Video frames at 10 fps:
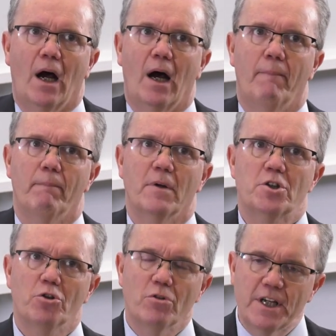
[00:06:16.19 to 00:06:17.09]
Um,
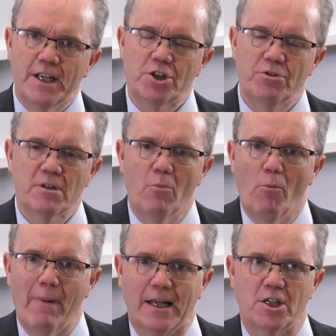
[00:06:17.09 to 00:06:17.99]
shorter histories are
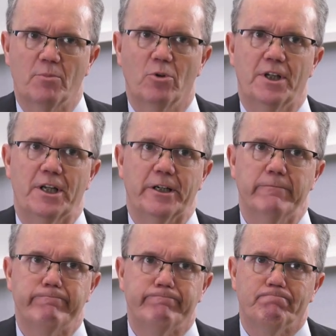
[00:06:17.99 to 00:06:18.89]
more manageable here.